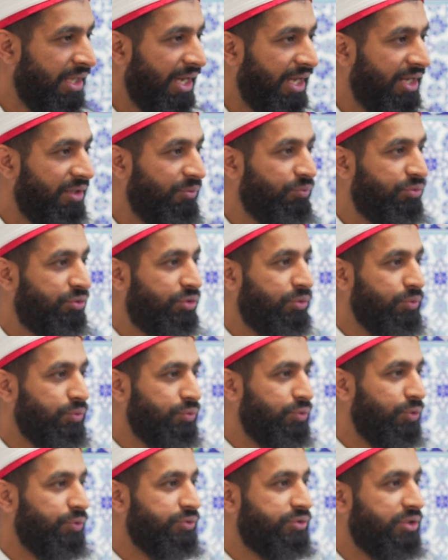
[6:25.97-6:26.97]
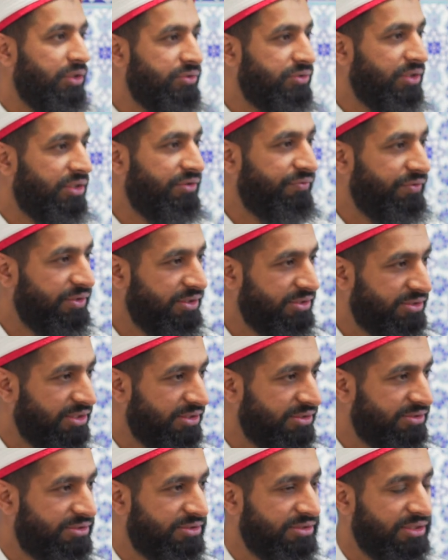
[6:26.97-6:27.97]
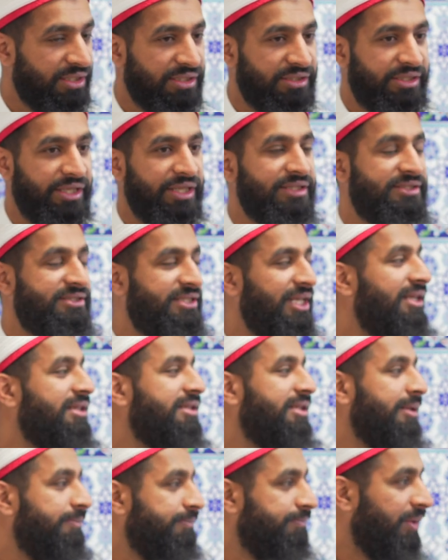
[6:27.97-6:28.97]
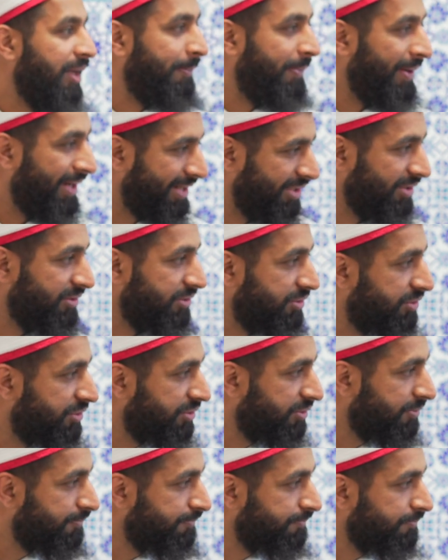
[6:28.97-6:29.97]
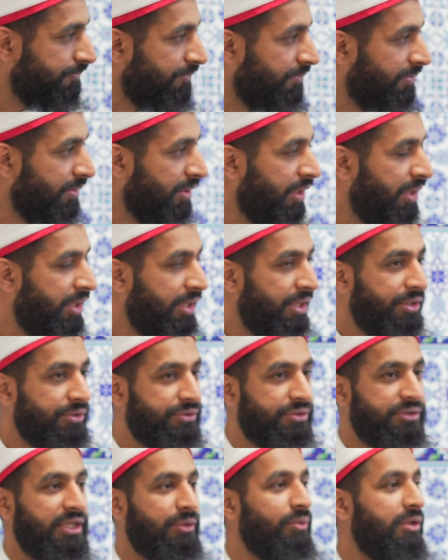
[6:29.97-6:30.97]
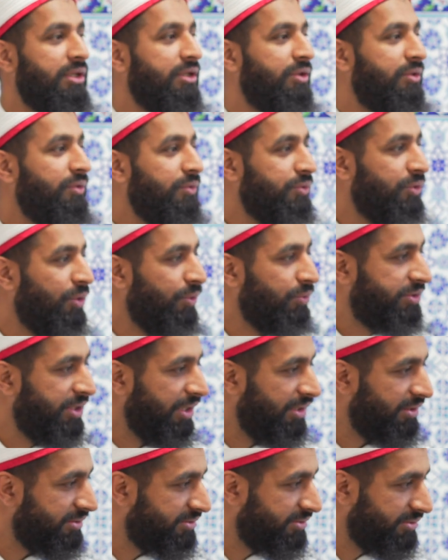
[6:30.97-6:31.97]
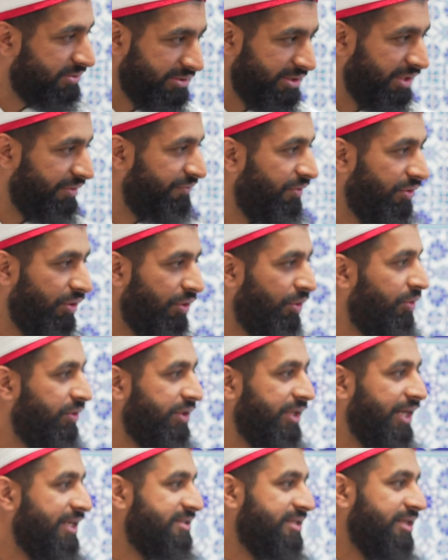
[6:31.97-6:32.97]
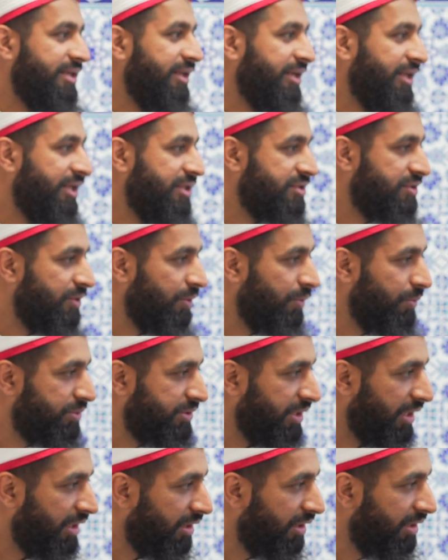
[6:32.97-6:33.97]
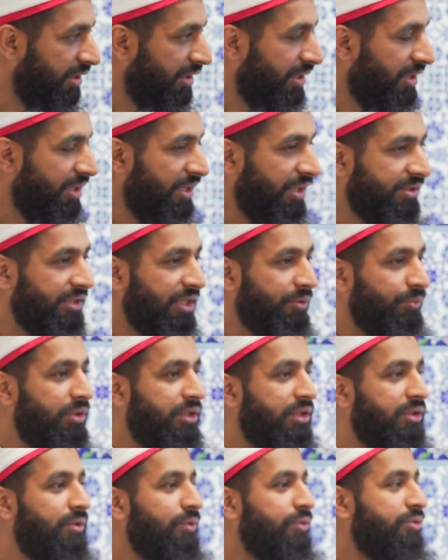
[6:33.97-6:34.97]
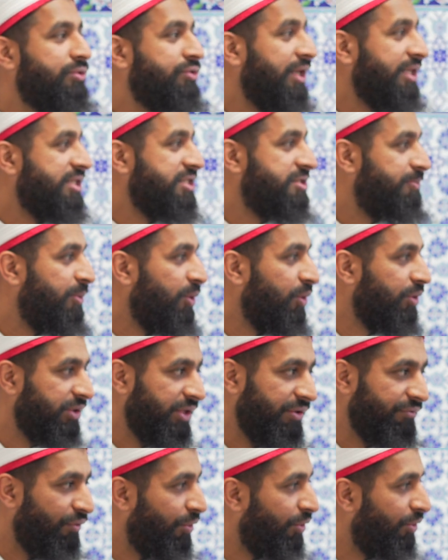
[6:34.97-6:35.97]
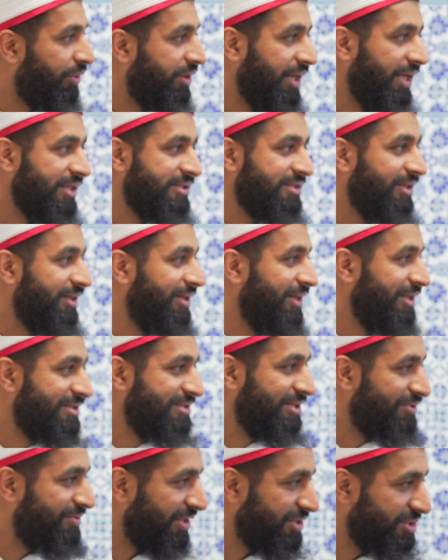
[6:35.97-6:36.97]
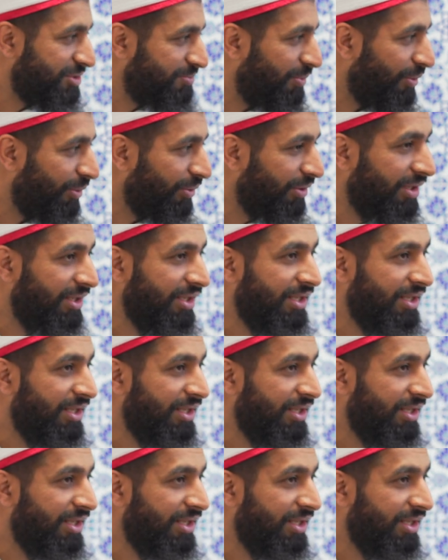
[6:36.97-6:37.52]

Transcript: And through those 100 visas, they'll sell them a package. So that will include hotels. They've organized and arranged the hotel. That will include transport. They've organized and arranged the transport.